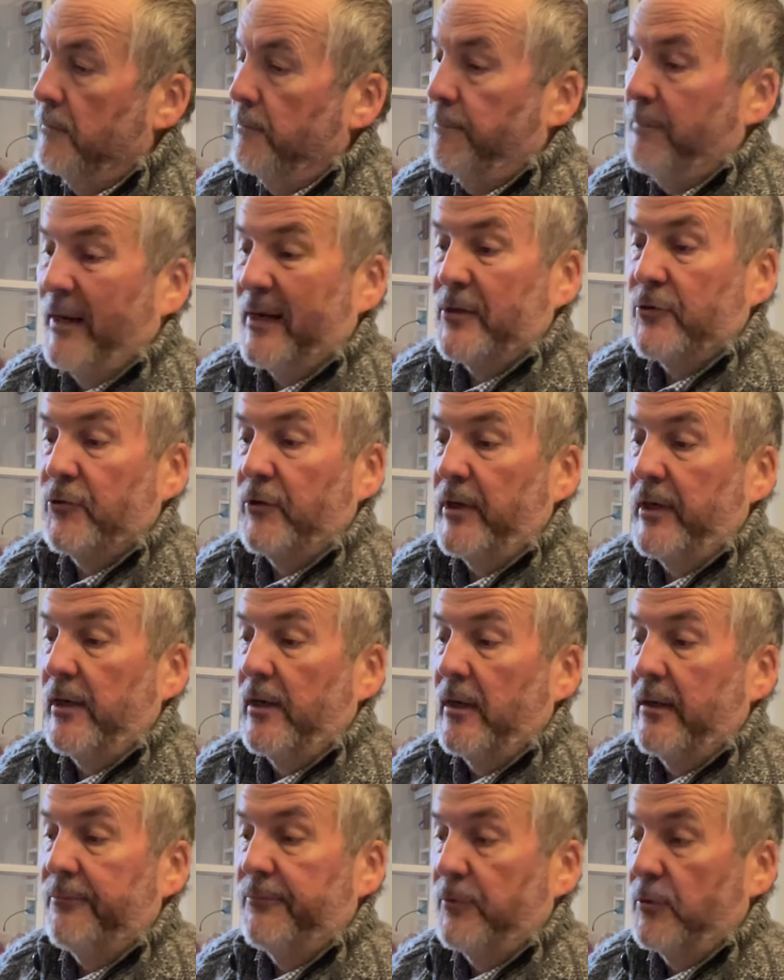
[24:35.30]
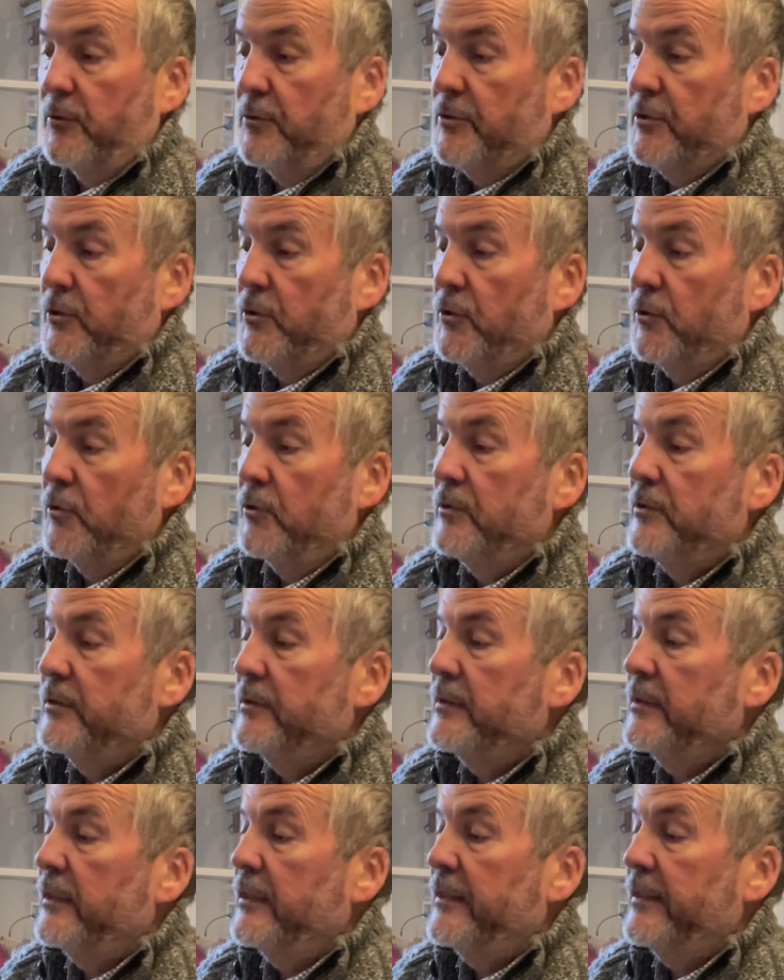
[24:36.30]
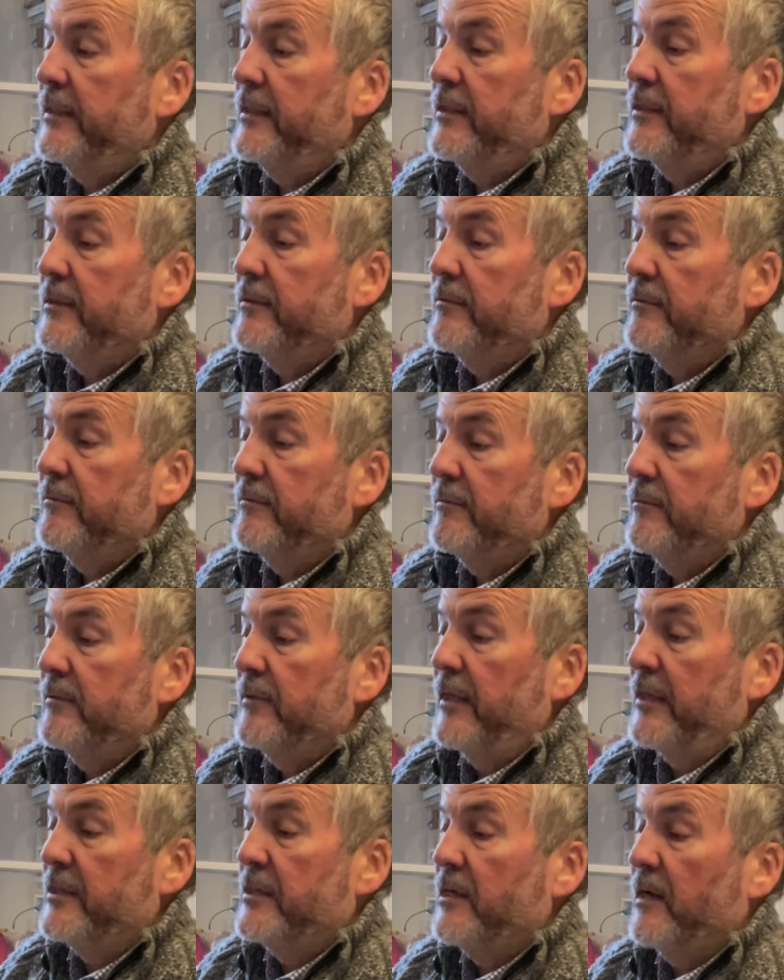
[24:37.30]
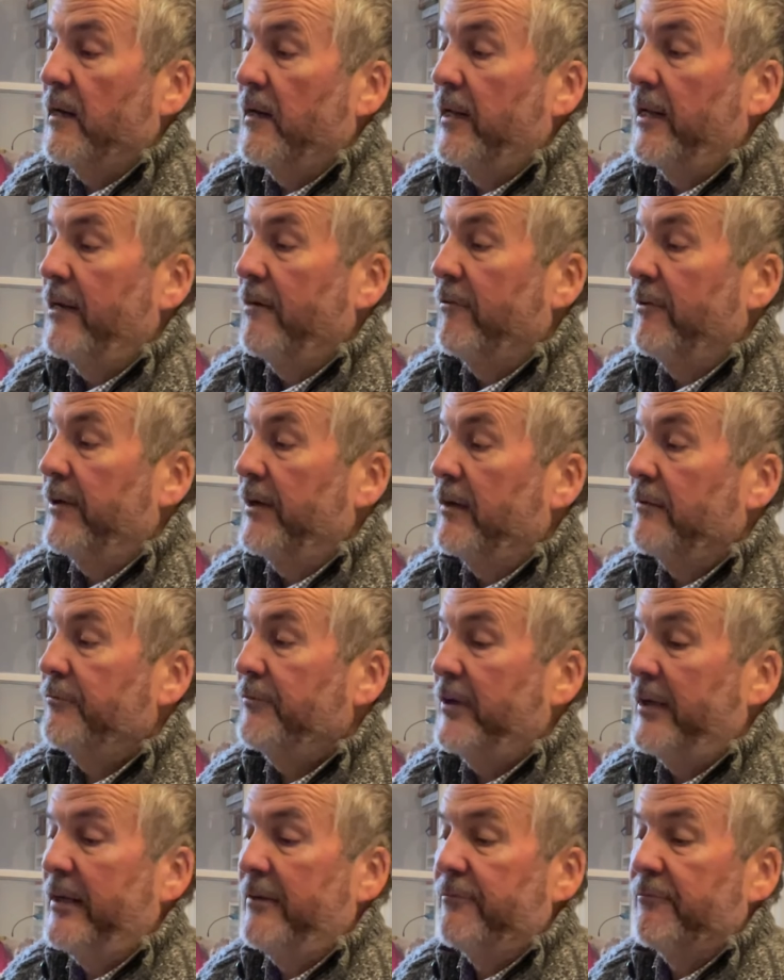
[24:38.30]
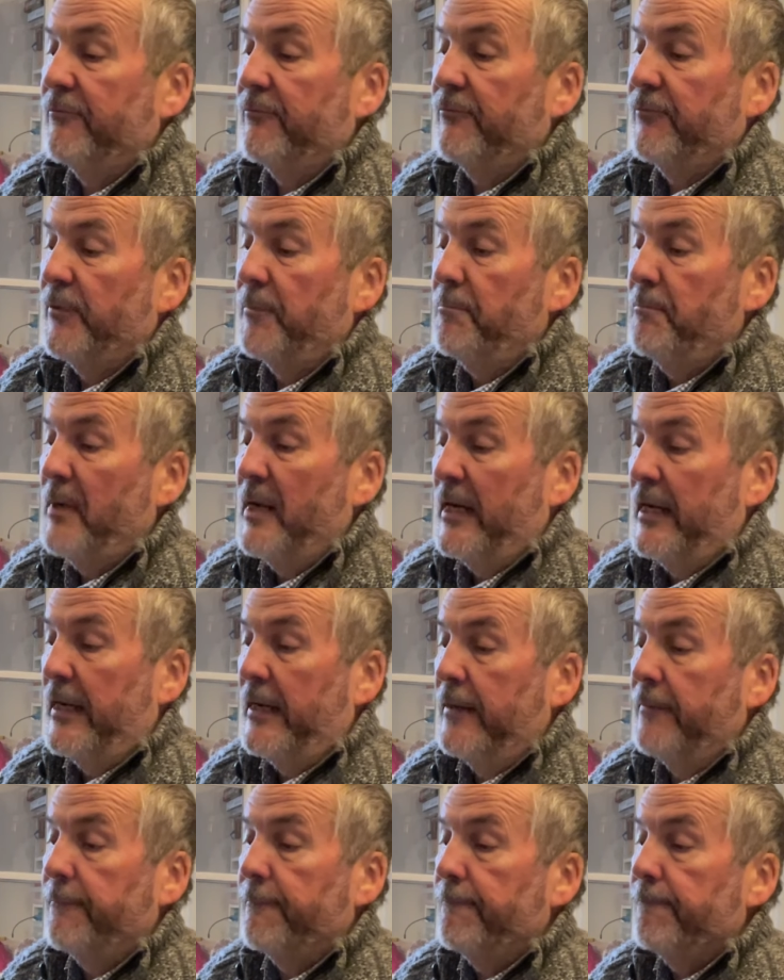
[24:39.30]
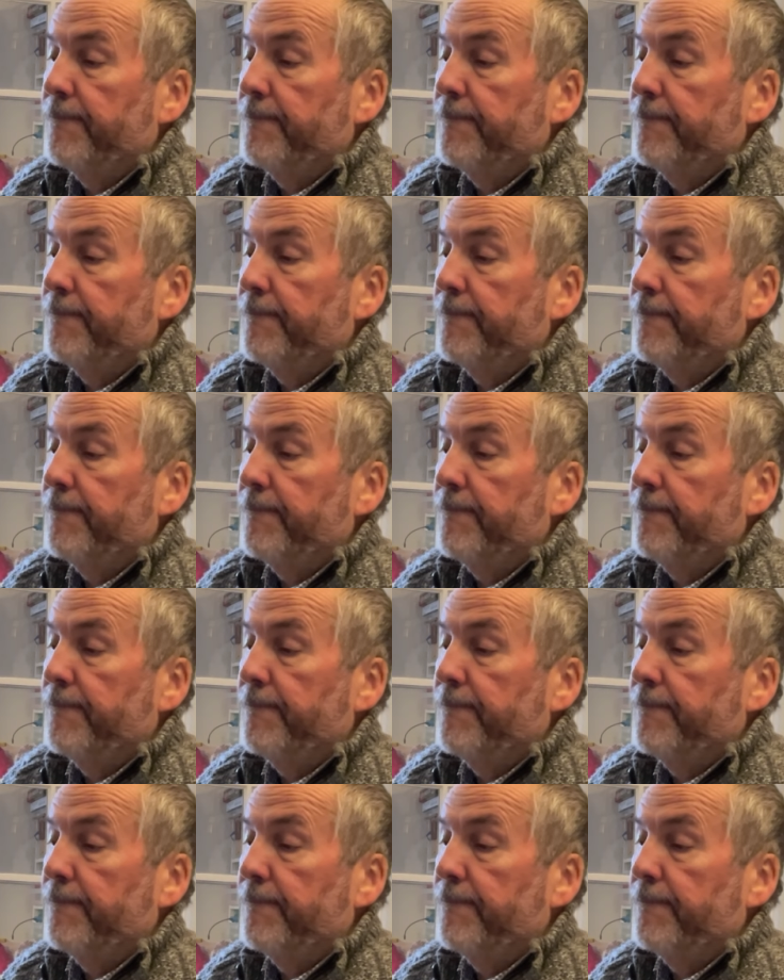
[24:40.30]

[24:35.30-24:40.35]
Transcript: Battery life looks good and it's clear enough even for me.